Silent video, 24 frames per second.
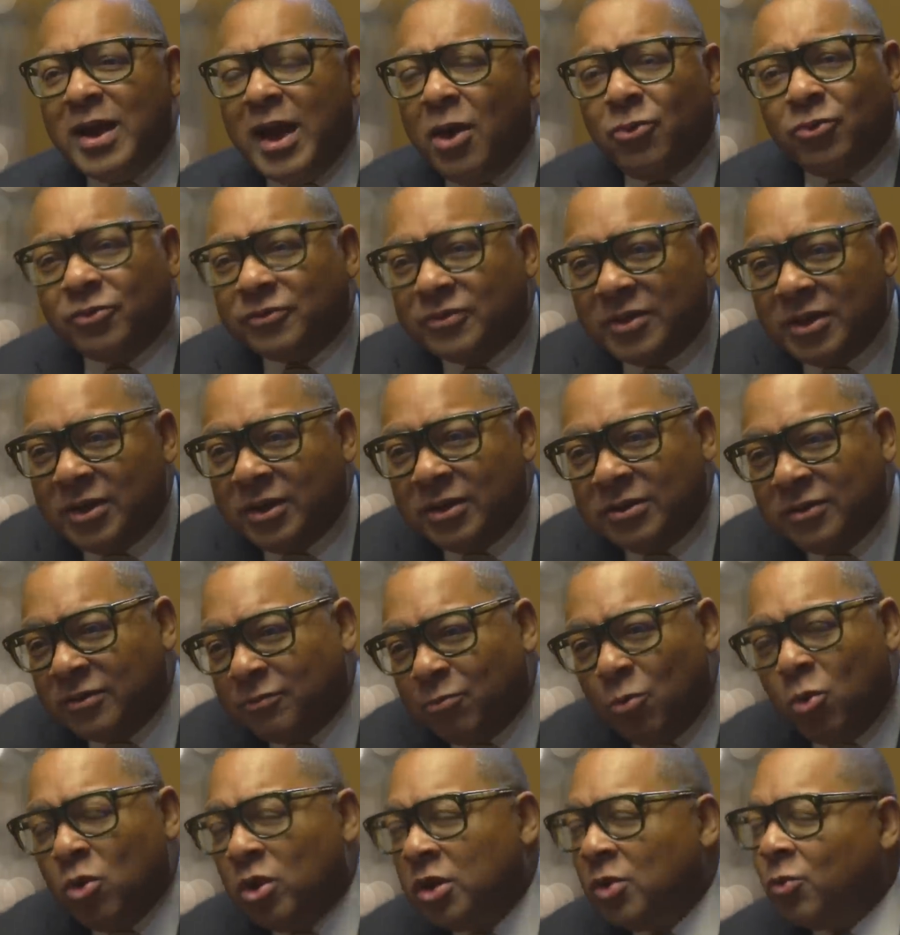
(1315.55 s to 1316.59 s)
I was thinking this
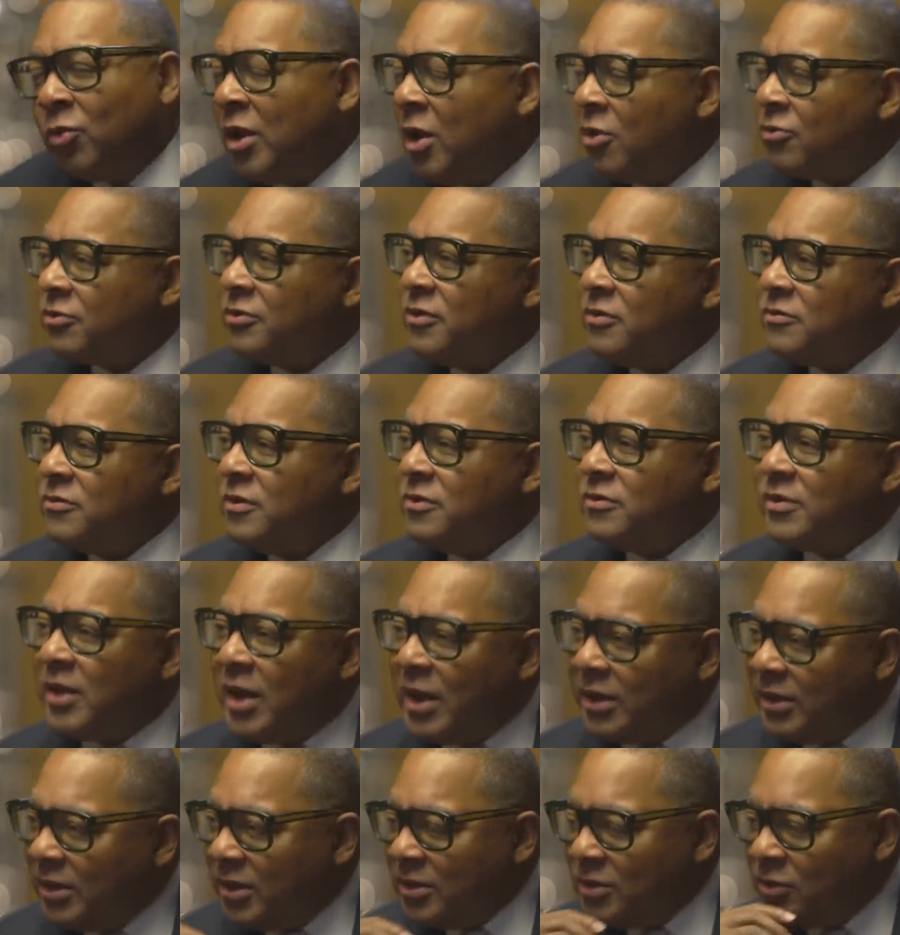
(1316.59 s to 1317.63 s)
morning when I was listening to
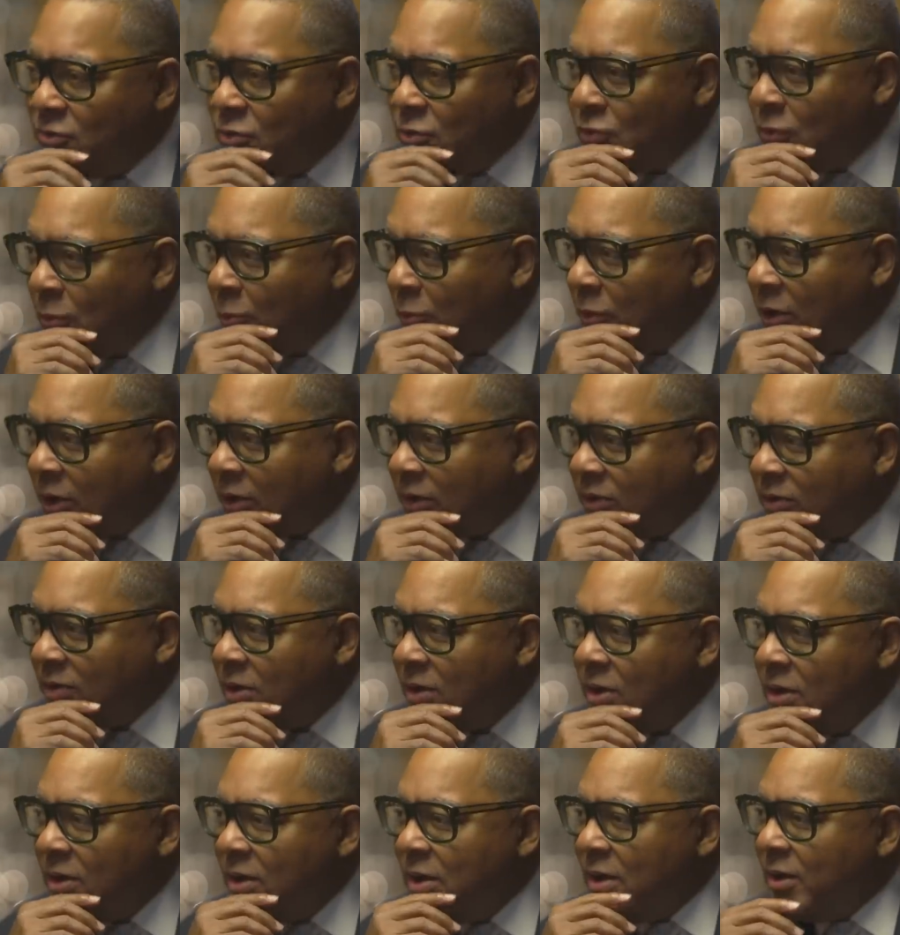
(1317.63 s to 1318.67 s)
that Kenny Dorham record,
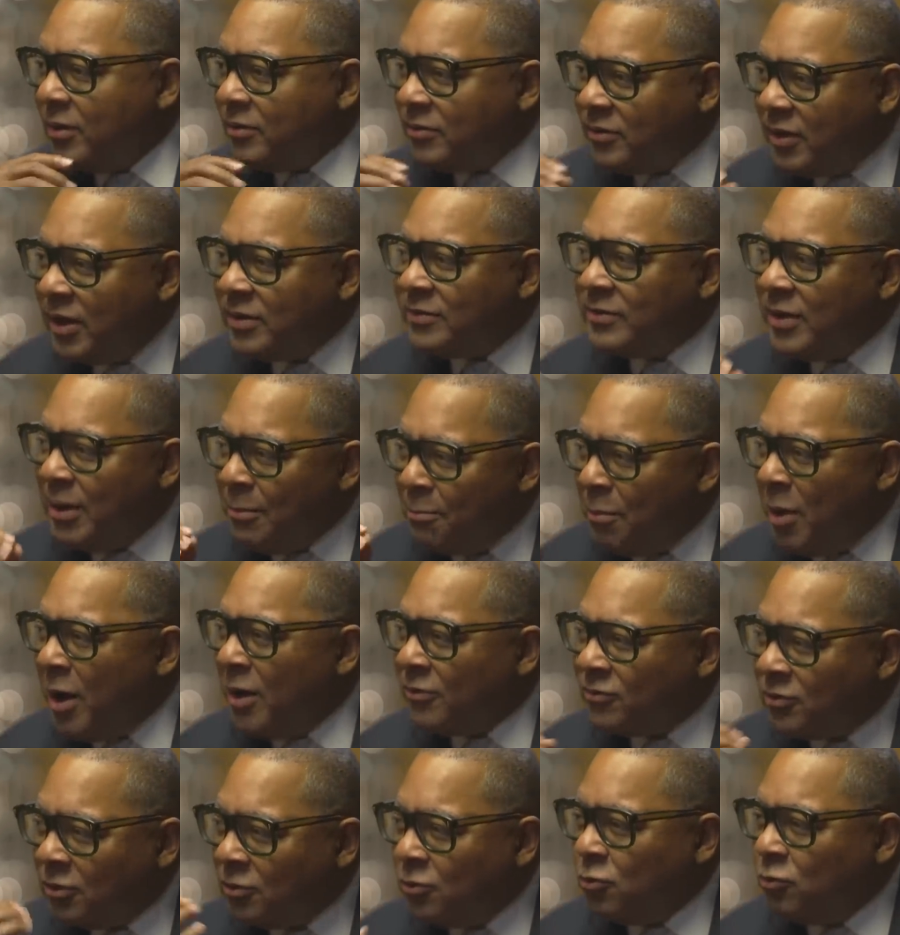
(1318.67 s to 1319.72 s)
Tete
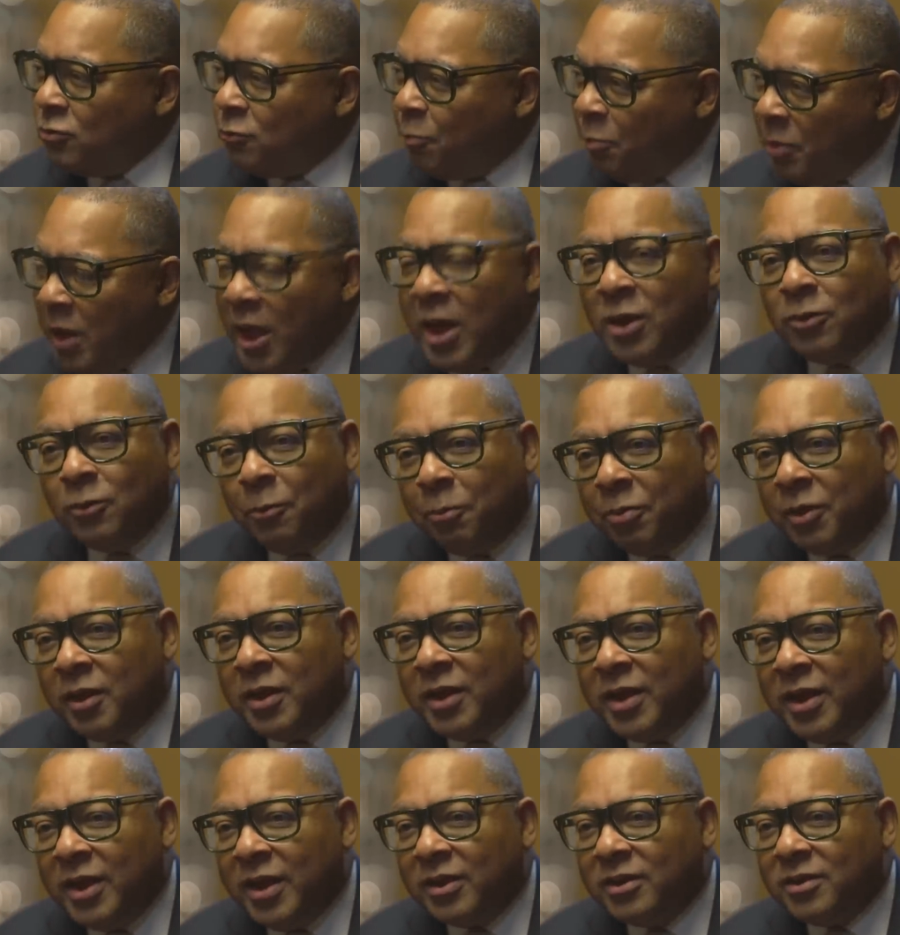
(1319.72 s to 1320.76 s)
Montoliu's piano
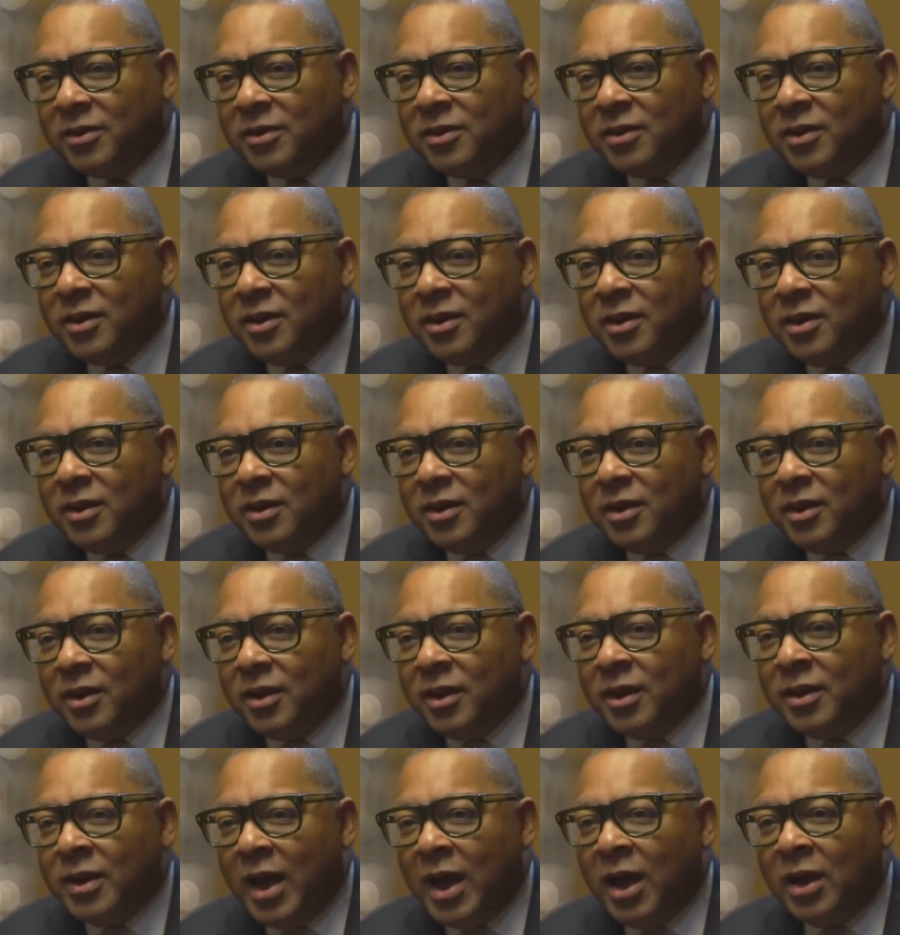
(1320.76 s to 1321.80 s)
playing.
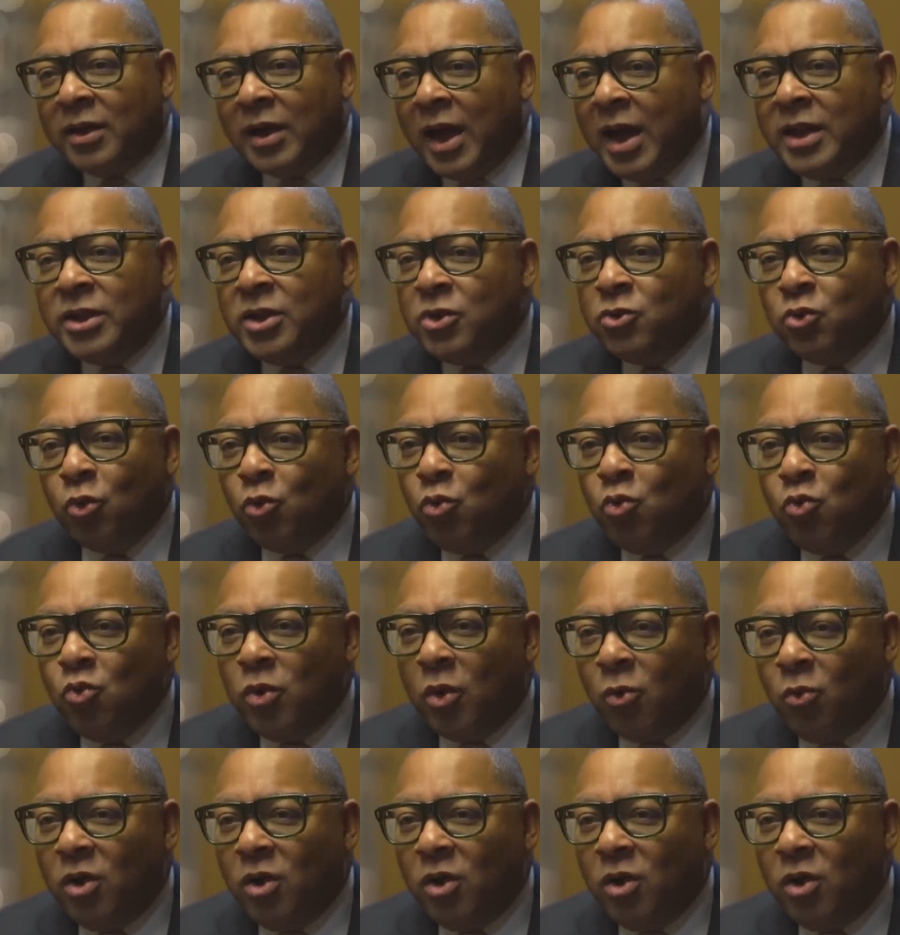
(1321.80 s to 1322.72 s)
And I, I didn't know who it